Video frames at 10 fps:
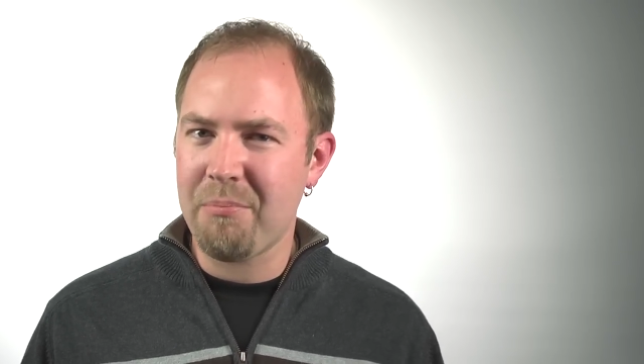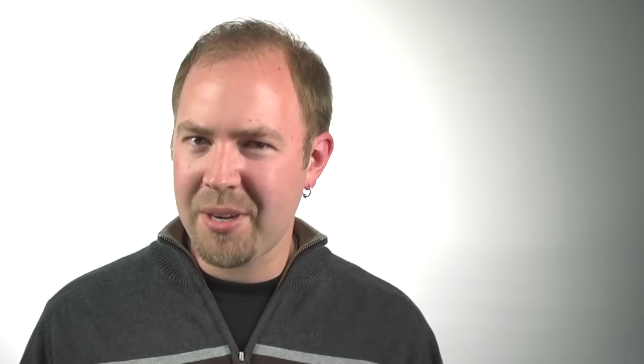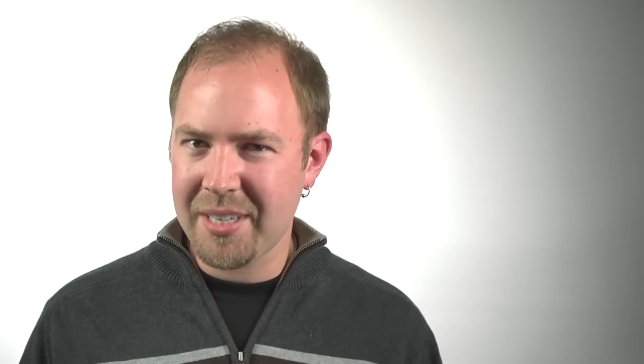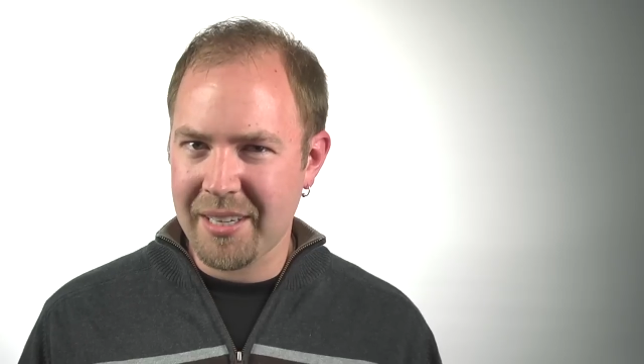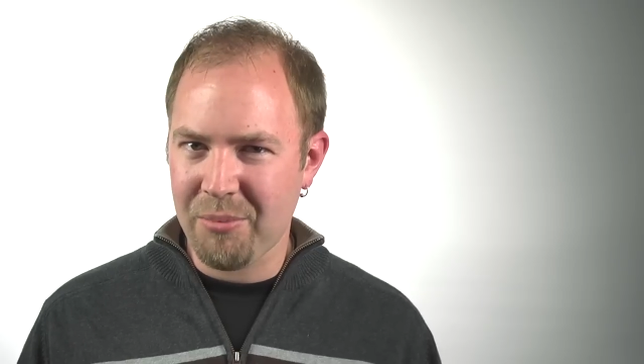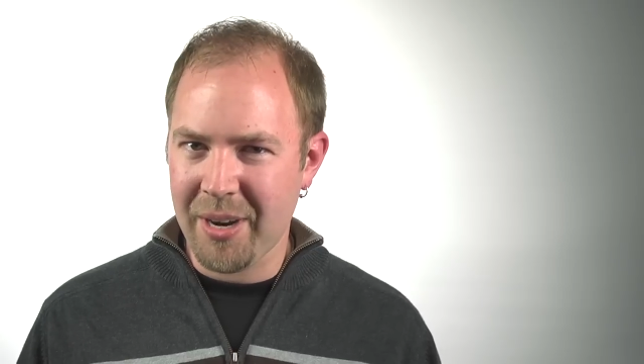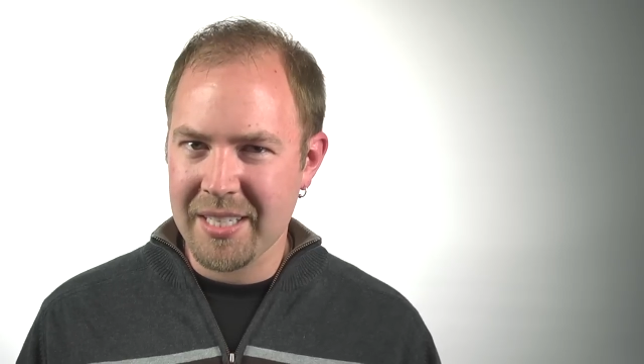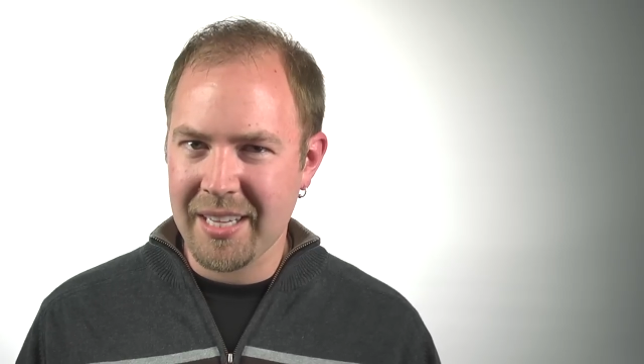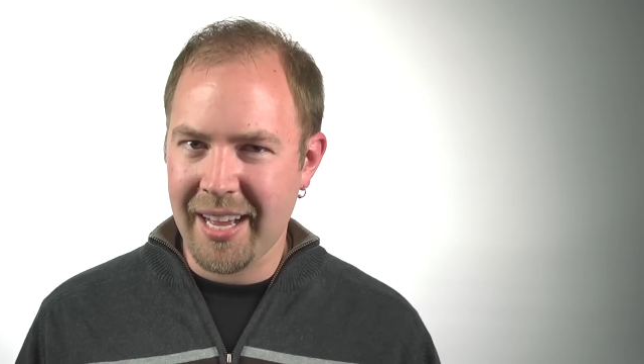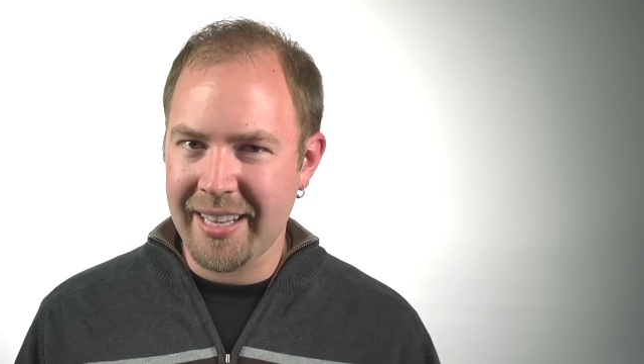printing
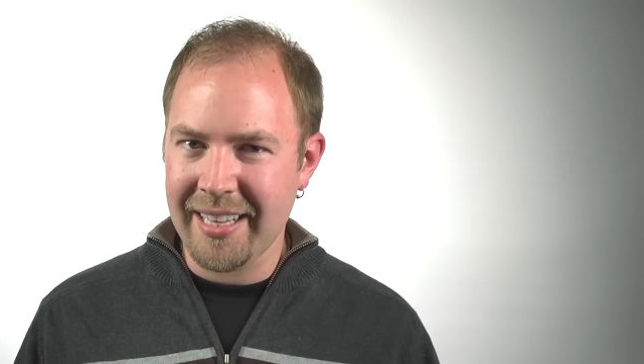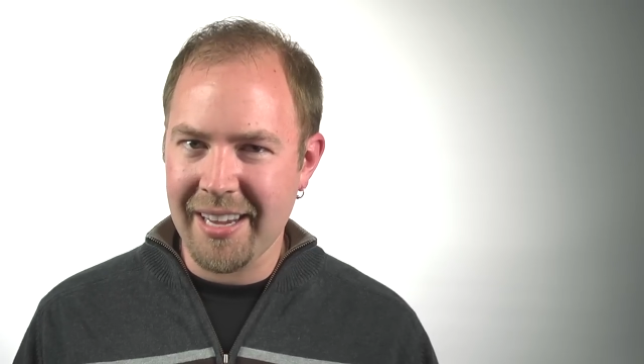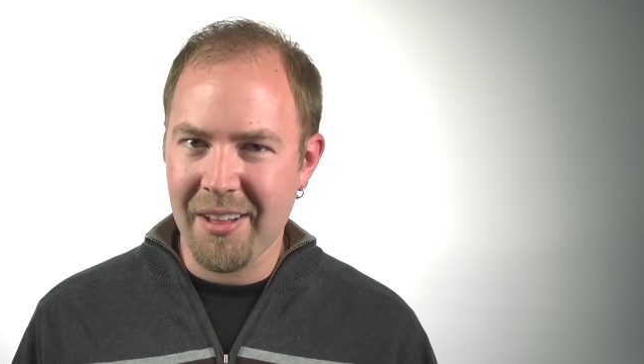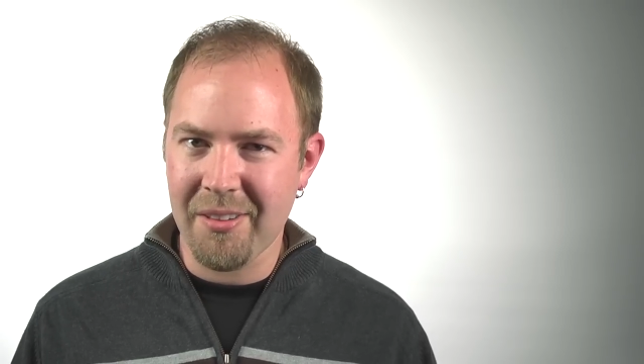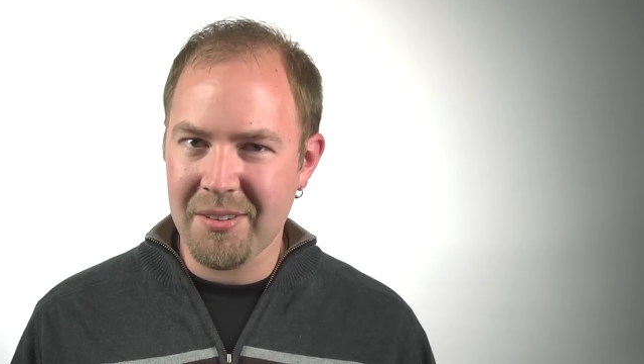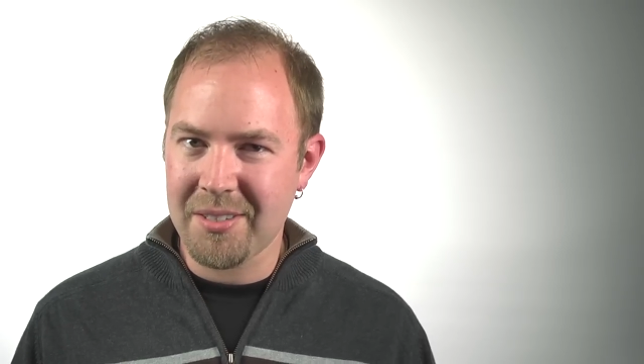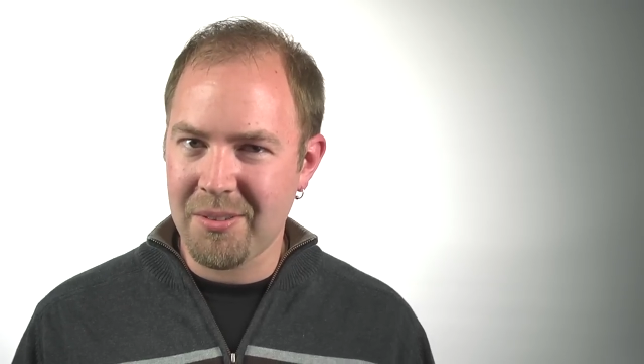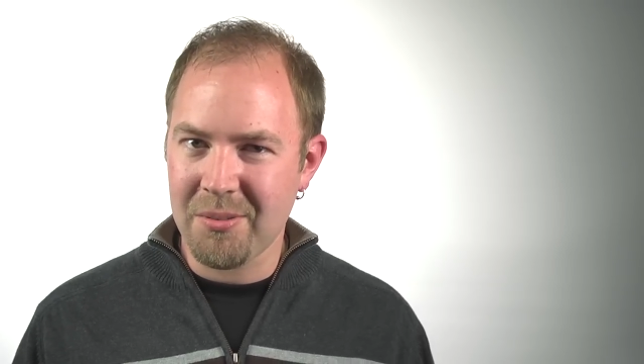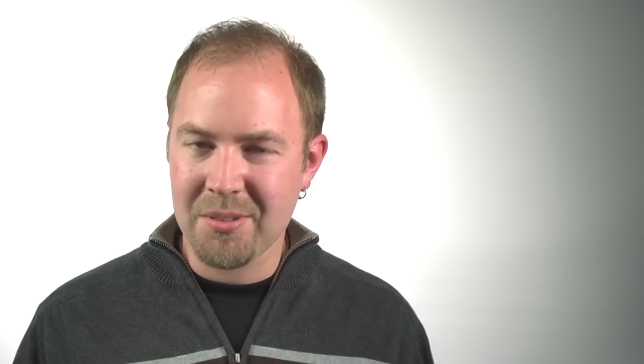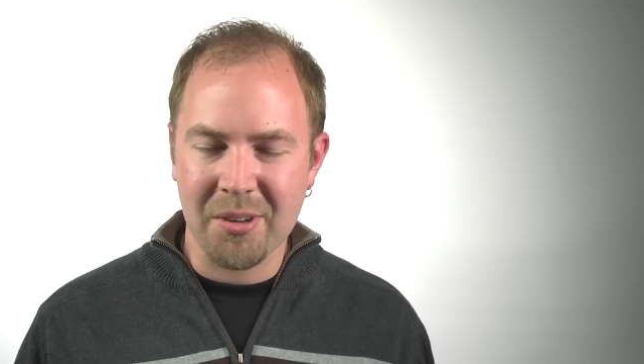press on the other,
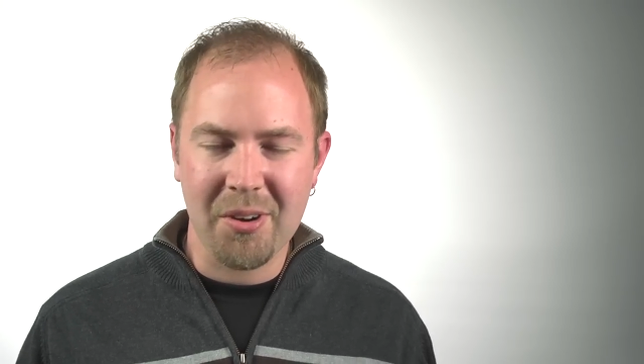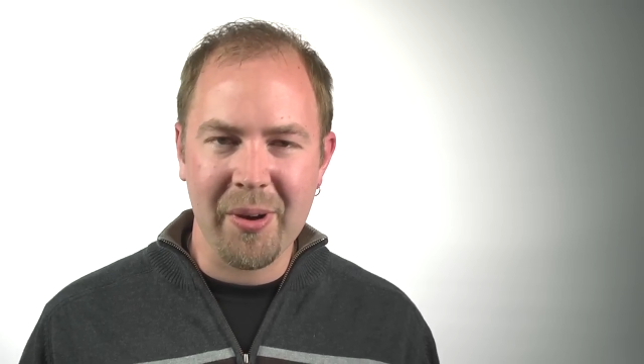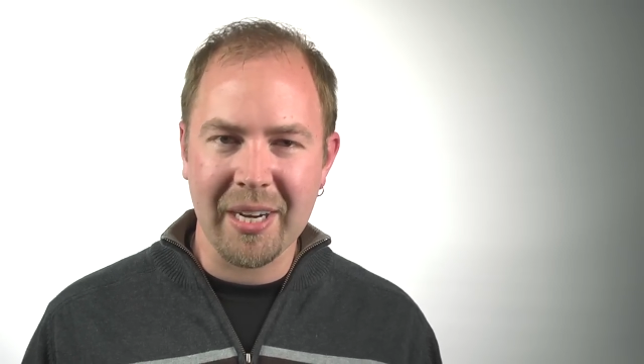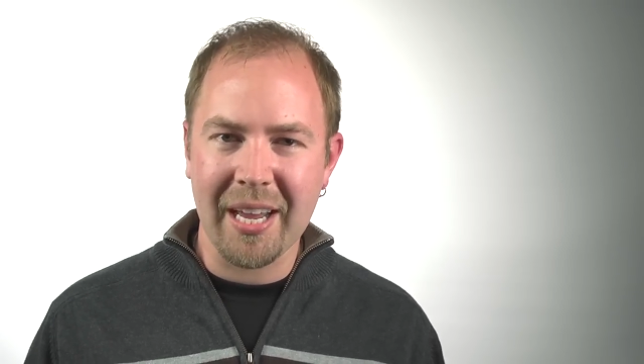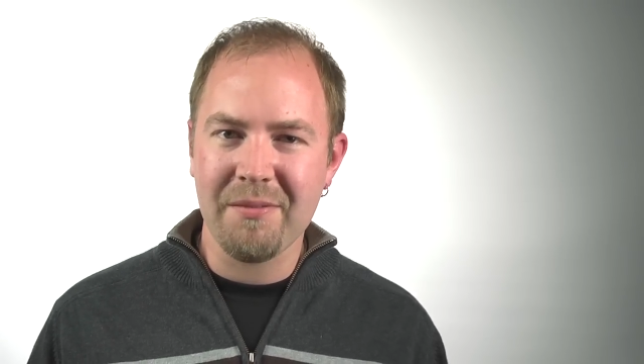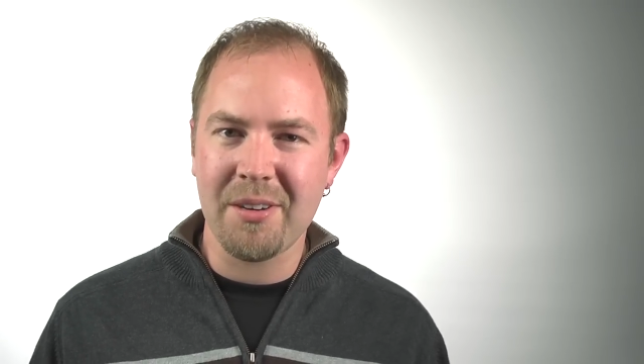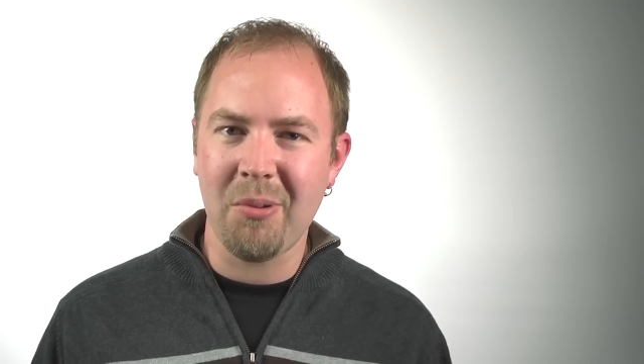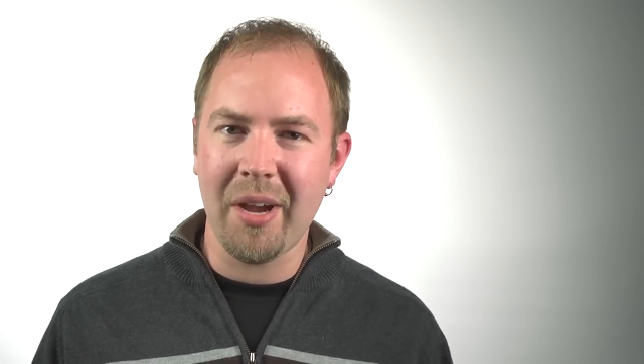so there's no going left and